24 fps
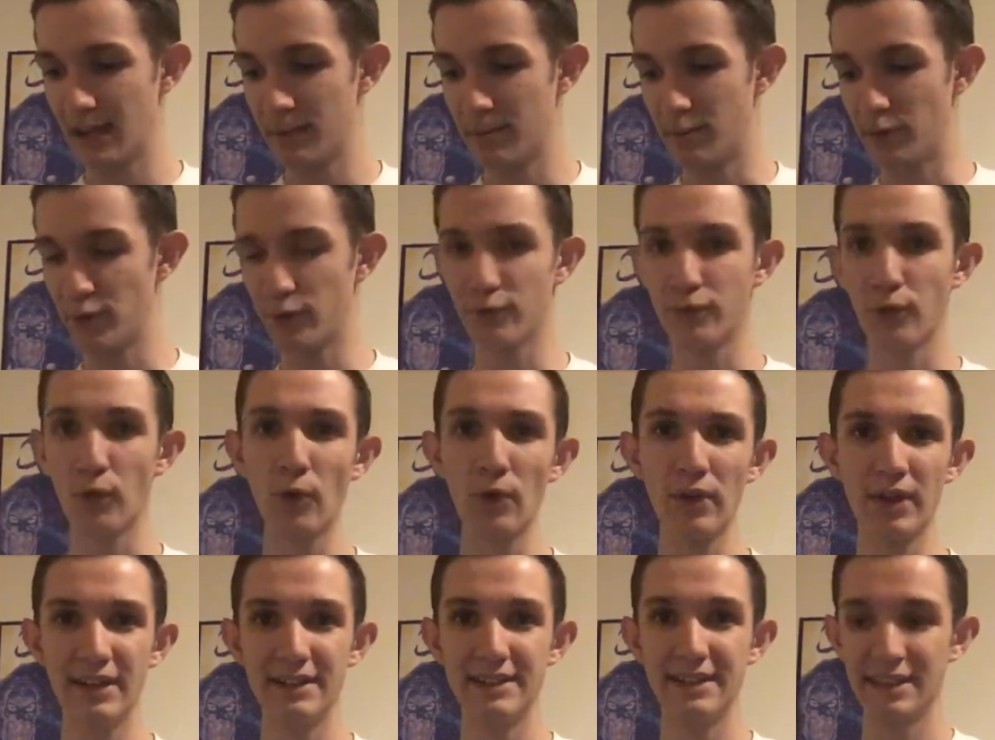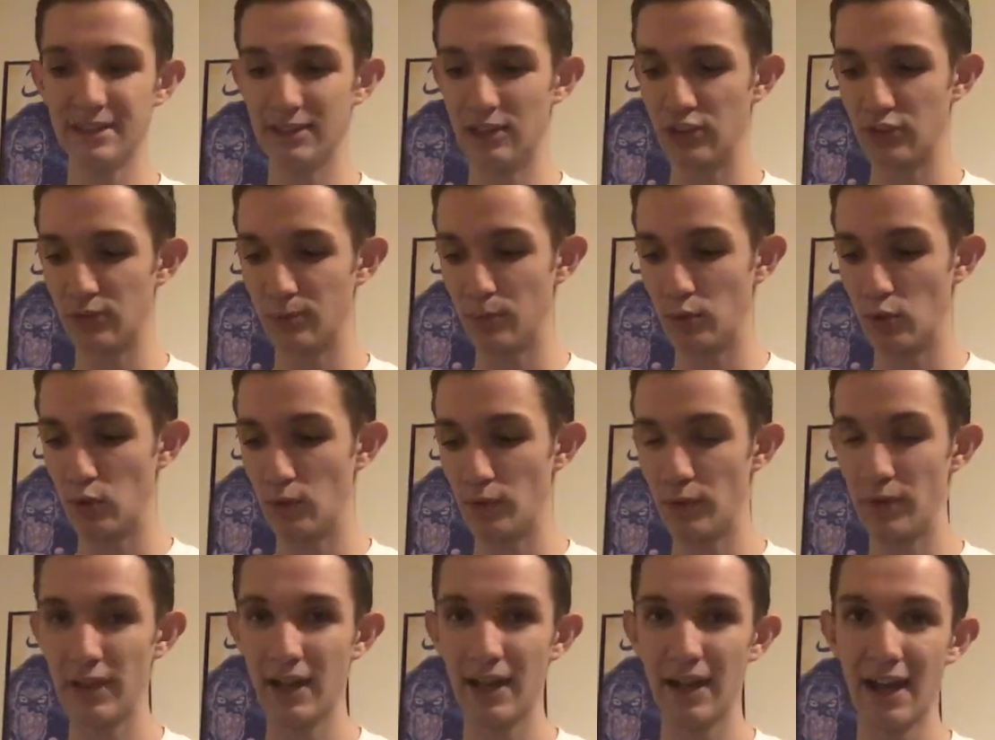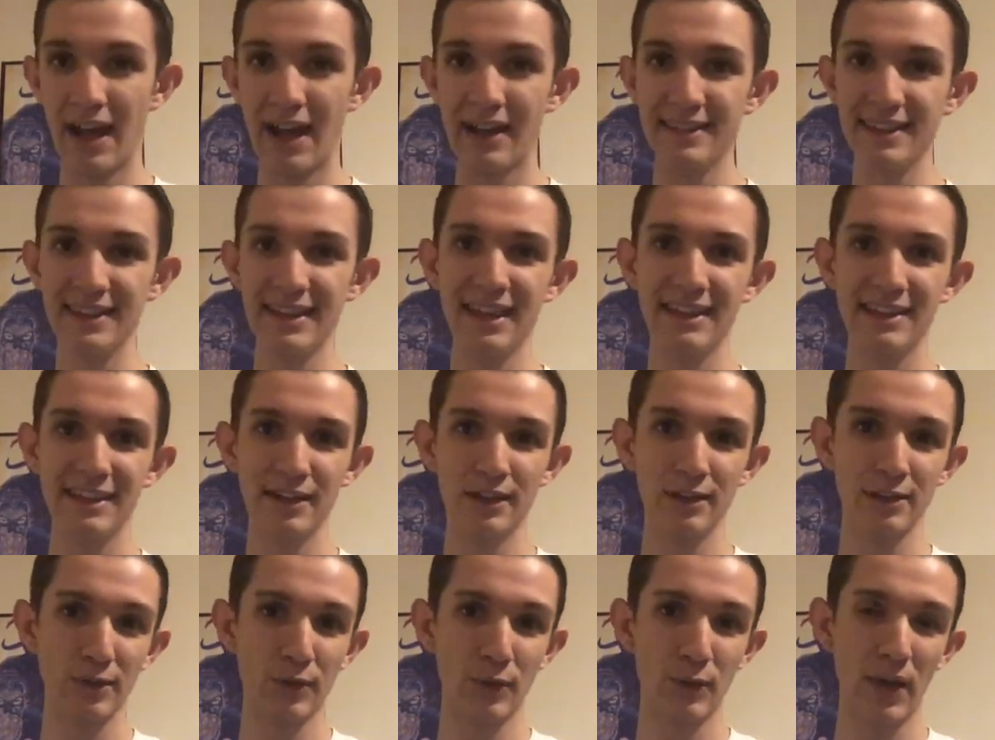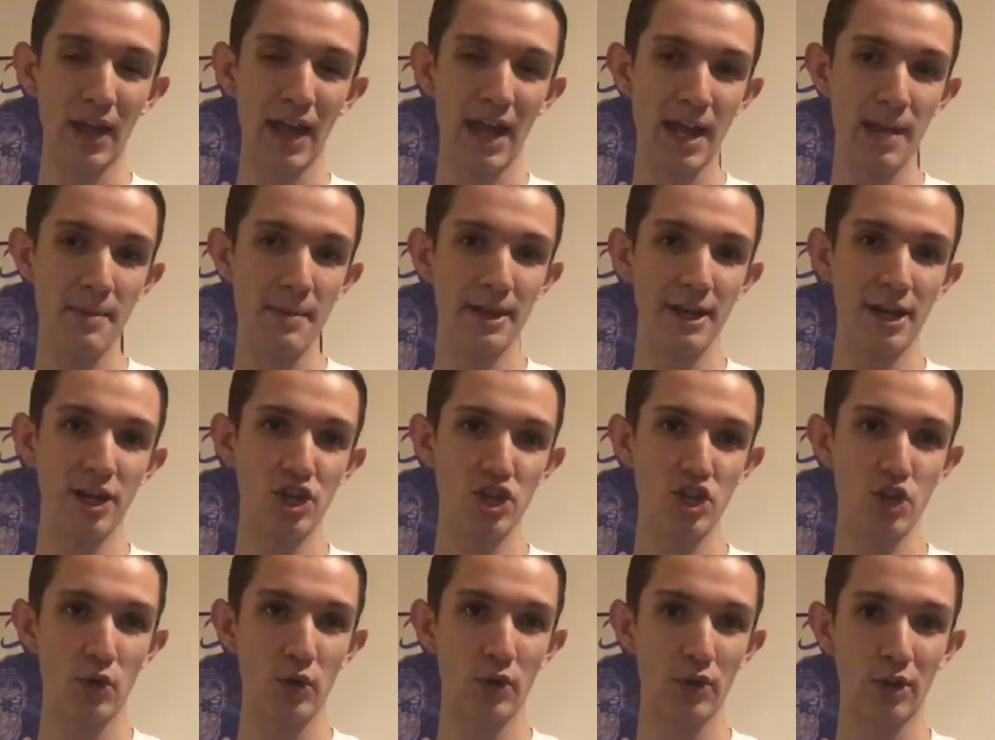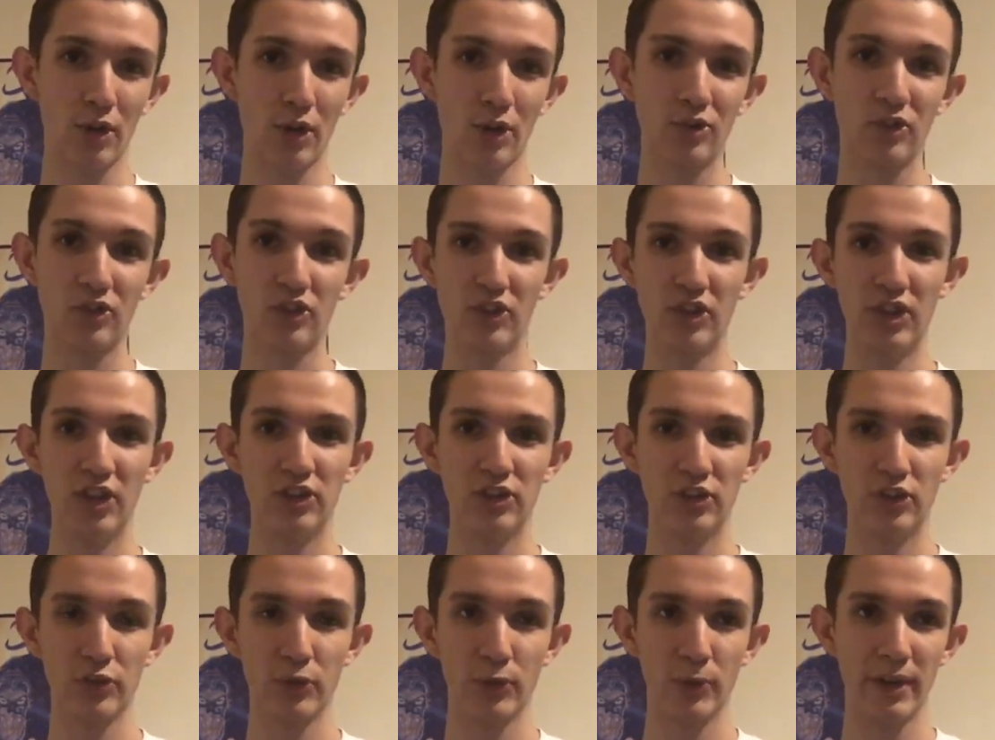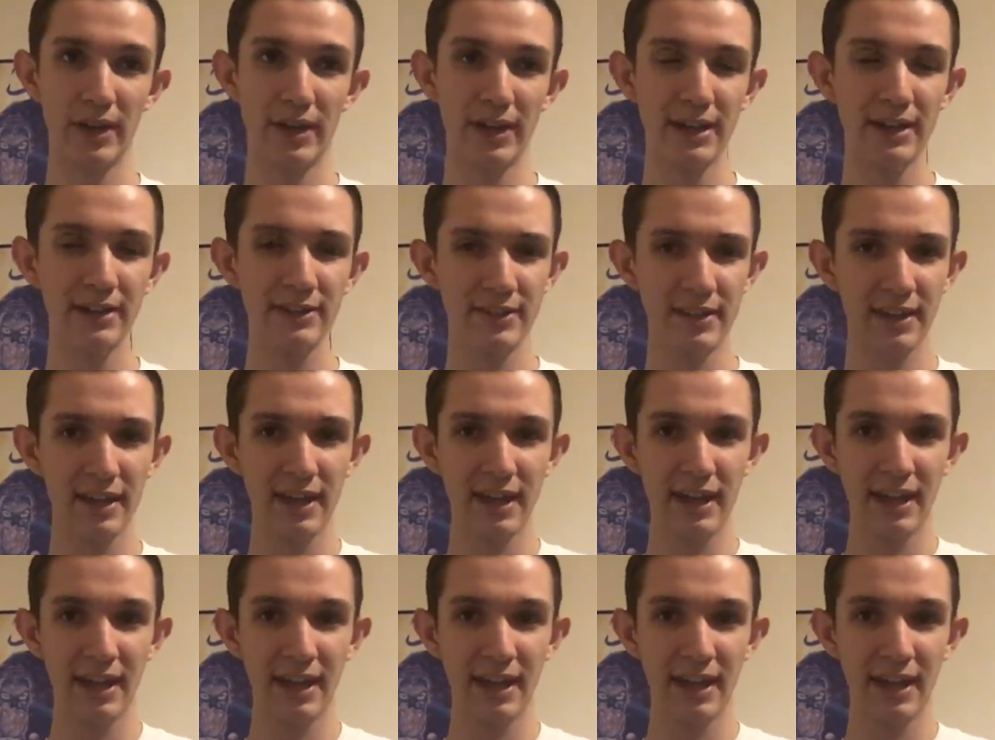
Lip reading: before he did this movie, I think he did a little animated short called Season's Greetings,